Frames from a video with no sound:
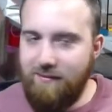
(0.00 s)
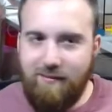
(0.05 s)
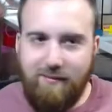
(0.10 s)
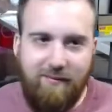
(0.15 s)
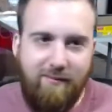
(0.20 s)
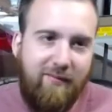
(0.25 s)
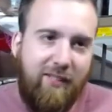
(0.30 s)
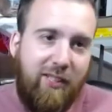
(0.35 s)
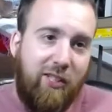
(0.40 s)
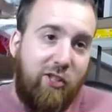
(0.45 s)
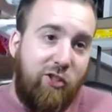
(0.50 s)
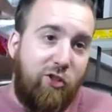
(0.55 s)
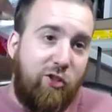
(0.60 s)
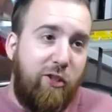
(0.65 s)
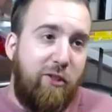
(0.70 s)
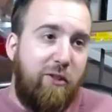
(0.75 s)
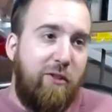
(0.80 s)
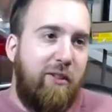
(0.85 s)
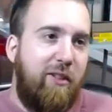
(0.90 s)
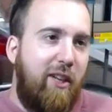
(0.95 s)
This is
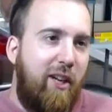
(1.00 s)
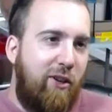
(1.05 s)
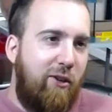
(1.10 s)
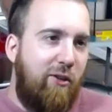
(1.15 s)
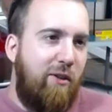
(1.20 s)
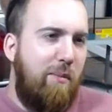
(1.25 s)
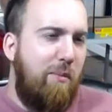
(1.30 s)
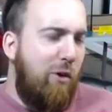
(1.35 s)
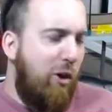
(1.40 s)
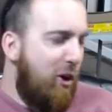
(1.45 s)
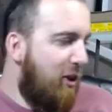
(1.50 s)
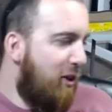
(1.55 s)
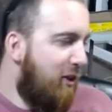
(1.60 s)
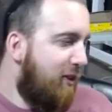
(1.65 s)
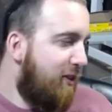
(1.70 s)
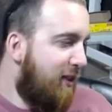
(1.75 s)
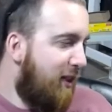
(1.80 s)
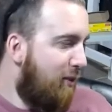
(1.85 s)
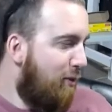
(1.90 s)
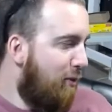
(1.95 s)
true. I do have more
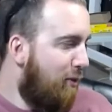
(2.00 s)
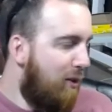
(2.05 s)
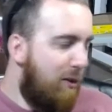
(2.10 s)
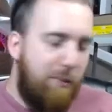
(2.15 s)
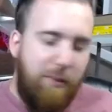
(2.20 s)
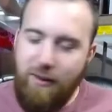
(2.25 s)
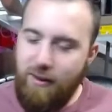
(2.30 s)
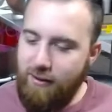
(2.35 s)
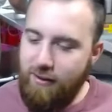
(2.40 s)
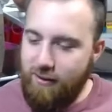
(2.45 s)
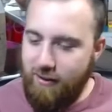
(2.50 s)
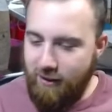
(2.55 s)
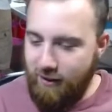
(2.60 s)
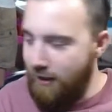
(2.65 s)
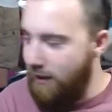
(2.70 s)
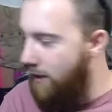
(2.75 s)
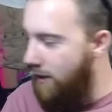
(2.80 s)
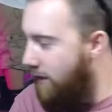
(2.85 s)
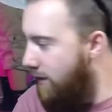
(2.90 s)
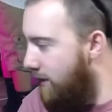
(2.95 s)
girls that order plants than
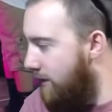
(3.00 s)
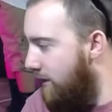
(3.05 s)
guys.